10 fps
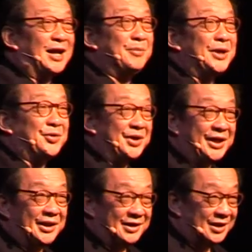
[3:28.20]
coming to
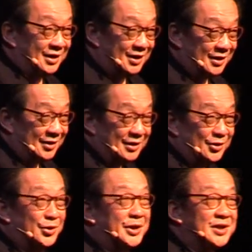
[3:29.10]
eat
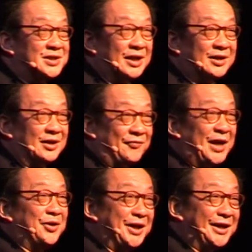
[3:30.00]
uh, noodles at uh,
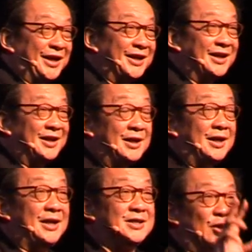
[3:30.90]
Fire Ringgit.
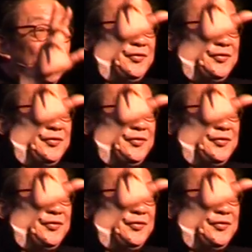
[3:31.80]
Here's the